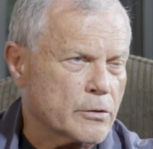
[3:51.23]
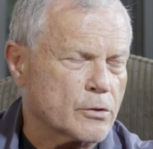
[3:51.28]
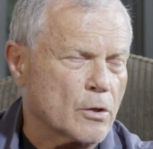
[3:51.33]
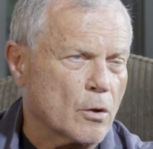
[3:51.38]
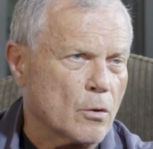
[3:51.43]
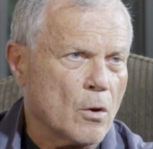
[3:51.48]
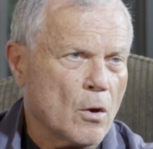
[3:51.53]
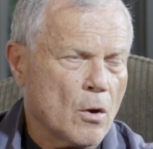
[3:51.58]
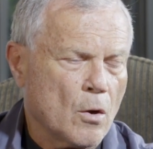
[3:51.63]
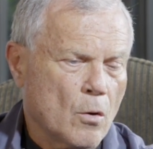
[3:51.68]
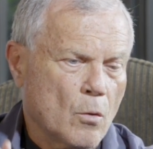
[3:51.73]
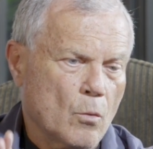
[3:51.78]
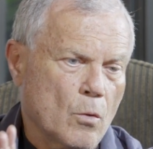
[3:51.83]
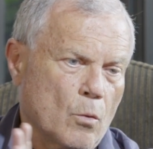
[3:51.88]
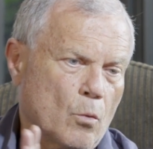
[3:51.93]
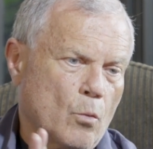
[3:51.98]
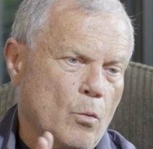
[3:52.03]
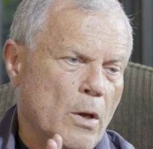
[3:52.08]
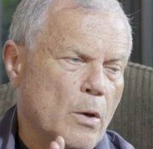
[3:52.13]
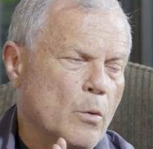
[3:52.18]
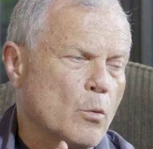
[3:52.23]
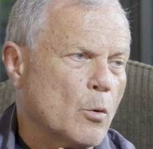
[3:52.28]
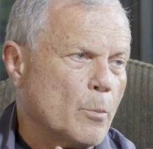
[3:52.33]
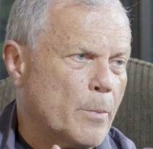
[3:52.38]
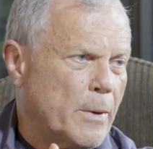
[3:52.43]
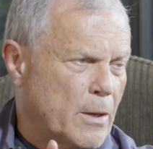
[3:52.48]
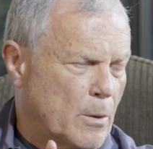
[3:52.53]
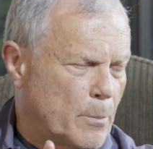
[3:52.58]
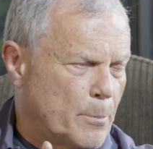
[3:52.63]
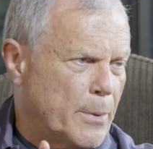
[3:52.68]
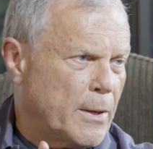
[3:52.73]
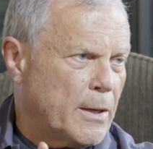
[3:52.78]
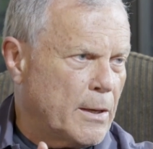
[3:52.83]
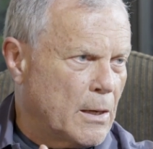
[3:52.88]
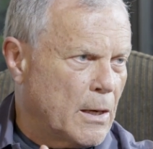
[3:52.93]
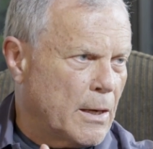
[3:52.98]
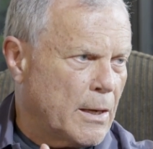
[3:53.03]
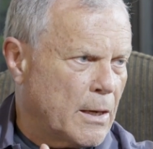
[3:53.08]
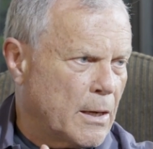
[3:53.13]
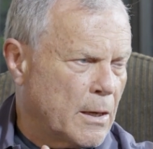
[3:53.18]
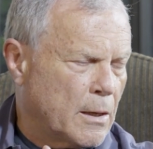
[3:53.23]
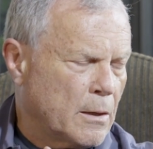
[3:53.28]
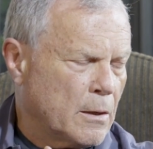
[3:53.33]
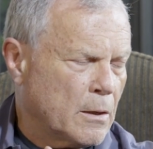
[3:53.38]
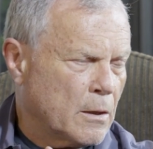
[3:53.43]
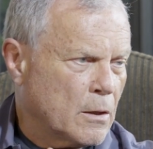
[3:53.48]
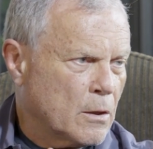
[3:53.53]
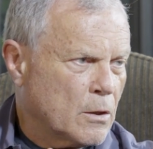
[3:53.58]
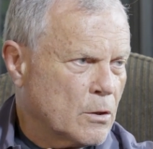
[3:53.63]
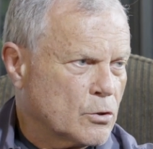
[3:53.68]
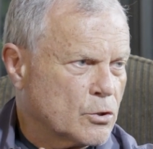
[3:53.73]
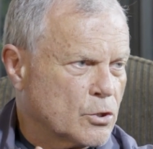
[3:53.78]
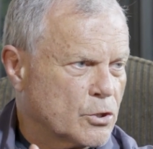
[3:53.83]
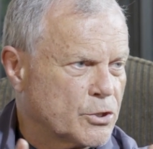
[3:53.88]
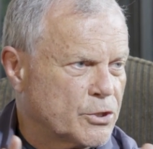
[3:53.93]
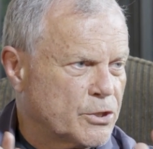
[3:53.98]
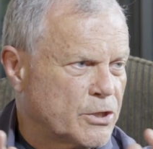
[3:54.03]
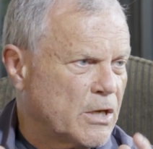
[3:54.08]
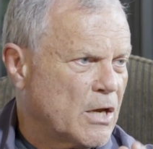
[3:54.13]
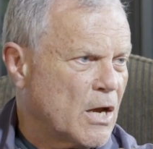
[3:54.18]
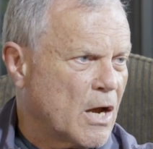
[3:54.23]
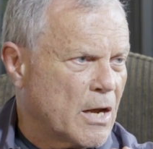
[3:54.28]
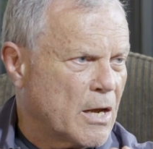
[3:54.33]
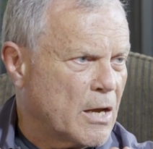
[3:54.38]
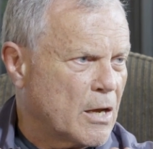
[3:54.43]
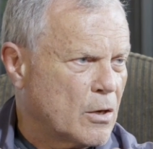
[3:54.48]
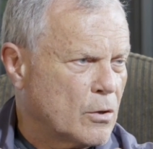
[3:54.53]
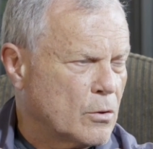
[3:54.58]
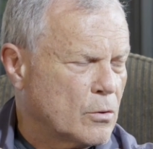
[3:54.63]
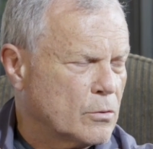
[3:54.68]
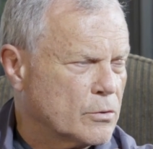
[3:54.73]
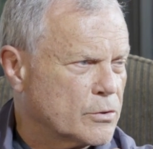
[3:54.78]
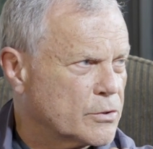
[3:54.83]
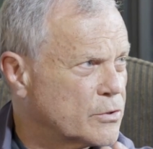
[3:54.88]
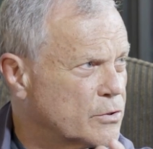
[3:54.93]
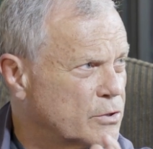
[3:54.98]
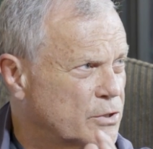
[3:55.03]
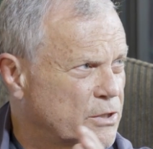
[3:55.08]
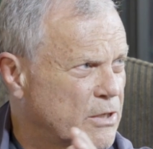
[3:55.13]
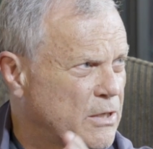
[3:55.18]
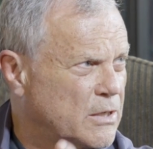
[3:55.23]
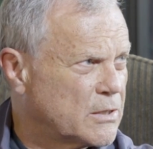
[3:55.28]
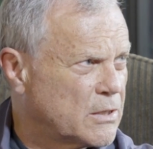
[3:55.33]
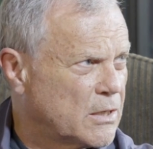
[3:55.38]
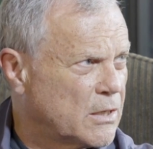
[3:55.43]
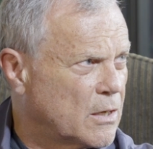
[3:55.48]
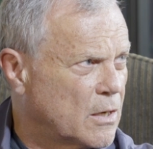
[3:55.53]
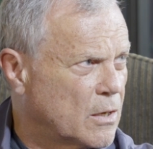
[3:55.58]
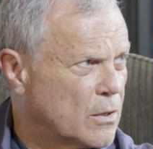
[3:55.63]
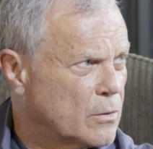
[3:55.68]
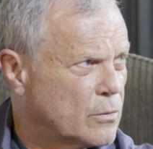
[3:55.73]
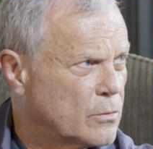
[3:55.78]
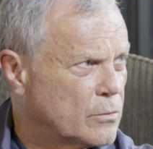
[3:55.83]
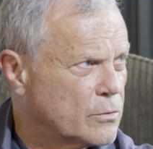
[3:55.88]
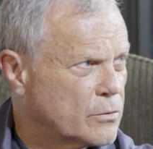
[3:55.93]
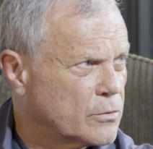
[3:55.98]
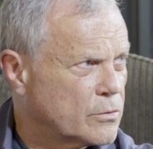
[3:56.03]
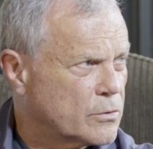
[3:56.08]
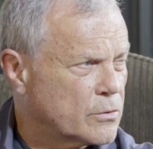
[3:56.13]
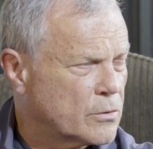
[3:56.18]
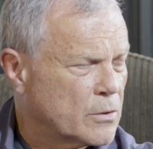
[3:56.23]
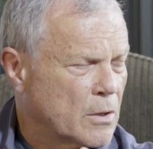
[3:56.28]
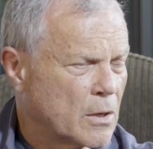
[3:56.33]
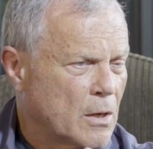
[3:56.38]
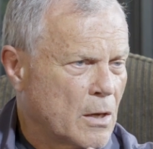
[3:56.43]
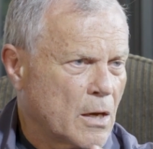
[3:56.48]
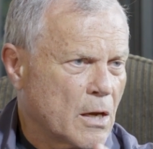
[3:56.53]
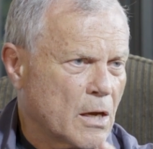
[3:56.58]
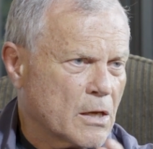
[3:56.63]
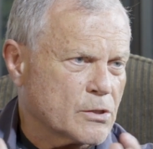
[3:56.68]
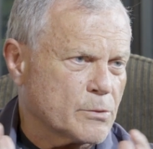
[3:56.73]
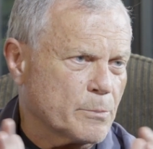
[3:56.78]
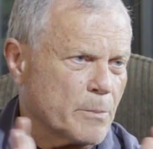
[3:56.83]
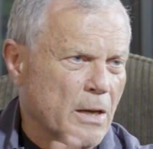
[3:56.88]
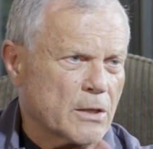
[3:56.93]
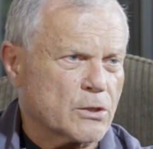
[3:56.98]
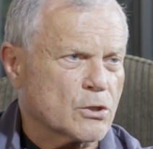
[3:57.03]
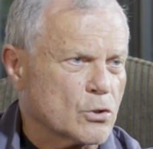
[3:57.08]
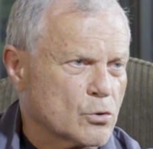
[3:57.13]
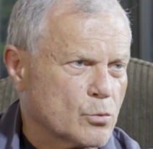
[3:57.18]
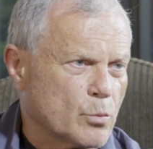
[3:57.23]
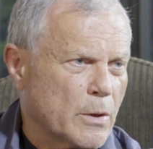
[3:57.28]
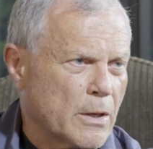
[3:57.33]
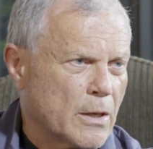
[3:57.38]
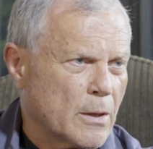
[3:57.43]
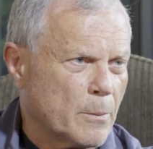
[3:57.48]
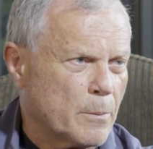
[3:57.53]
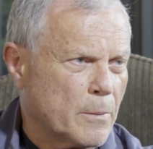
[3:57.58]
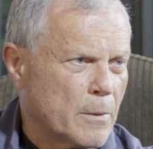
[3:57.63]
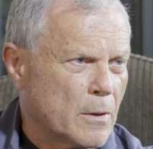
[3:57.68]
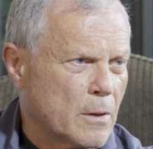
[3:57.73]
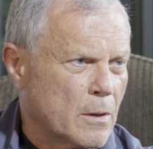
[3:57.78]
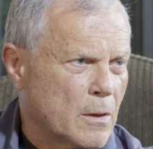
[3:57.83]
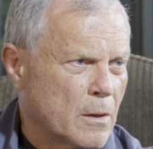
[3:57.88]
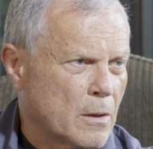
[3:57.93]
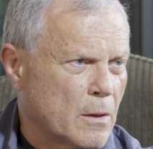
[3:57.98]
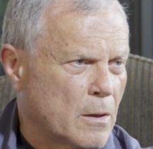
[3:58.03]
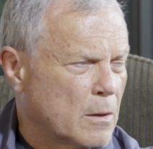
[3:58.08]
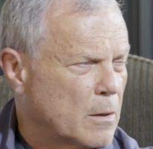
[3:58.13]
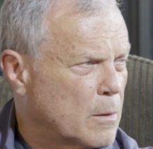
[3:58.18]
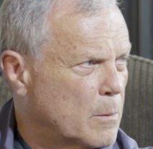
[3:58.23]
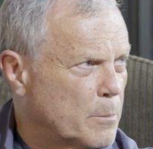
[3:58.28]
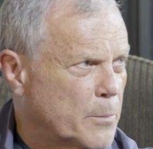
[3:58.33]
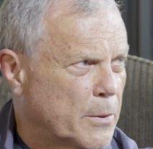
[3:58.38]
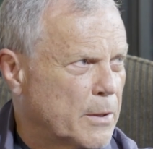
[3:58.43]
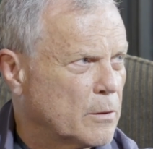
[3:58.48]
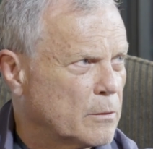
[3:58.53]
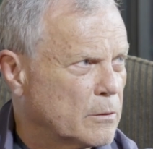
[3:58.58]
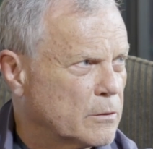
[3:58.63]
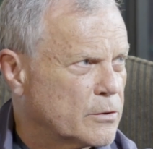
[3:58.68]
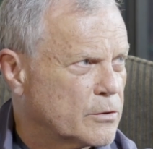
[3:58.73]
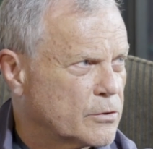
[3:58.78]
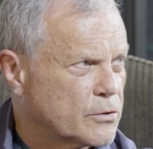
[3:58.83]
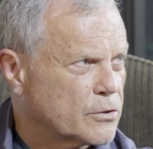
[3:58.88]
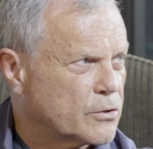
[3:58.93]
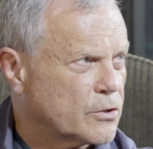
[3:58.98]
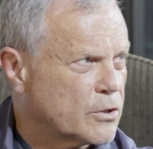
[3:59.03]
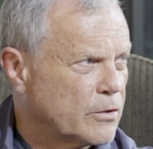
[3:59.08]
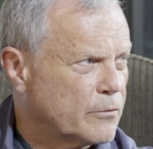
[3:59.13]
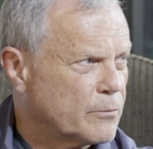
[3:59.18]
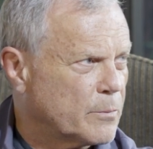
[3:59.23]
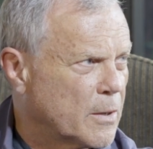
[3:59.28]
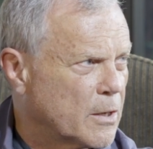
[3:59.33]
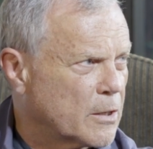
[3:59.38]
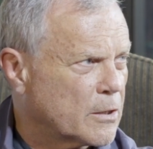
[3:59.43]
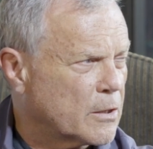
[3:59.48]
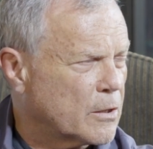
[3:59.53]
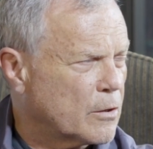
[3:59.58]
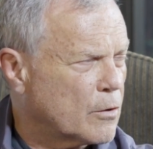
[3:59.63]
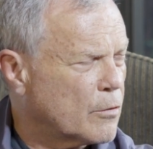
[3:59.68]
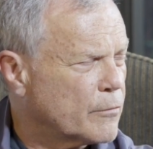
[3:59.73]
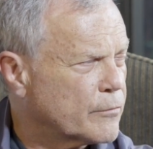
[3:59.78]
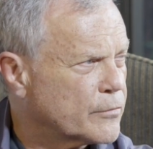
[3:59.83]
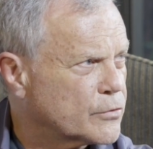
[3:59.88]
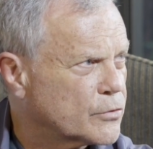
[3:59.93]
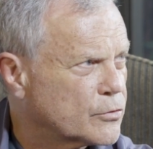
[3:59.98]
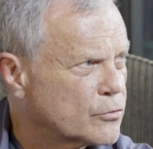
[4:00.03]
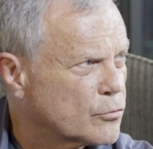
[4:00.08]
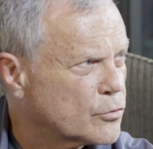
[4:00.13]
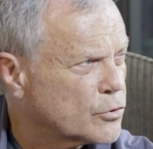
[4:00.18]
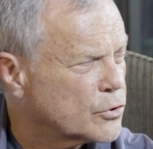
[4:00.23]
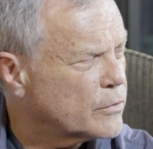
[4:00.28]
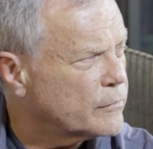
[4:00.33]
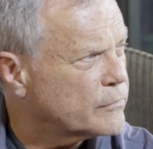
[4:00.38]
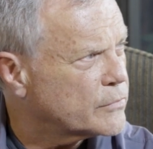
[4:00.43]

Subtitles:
So we will be appealing to CIOs and CTOs as much as we appeal to chief marketing officers or chief